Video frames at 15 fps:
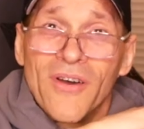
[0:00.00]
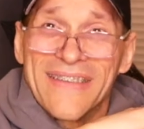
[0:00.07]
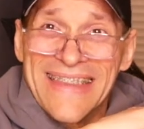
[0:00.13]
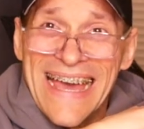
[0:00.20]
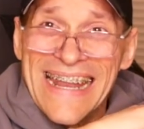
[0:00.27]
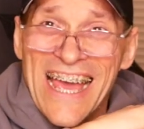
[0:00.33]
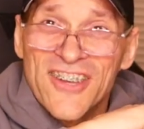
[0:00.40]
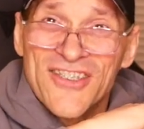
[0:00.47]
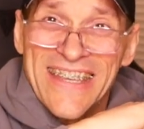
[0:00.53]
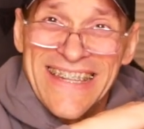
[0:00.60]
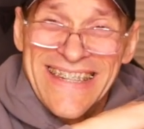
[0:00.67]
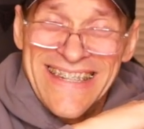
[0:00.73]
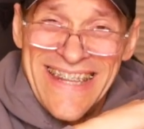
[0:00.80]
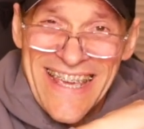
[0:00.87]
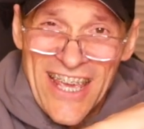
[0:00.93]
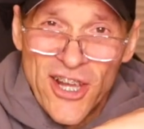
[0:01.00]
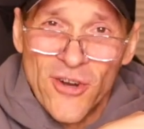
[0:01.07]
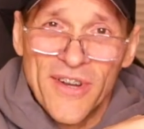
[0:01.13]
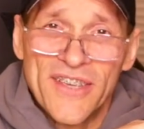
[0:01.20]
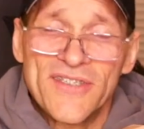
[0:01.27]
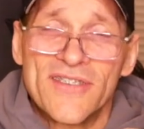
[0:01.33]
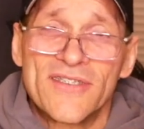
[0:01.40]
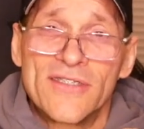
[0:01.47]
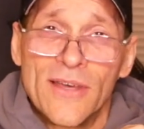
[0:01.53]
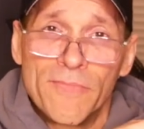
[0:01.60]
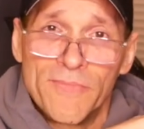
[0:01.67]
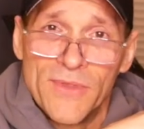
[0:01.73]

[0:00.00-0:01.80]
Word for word: And that actually decreases the,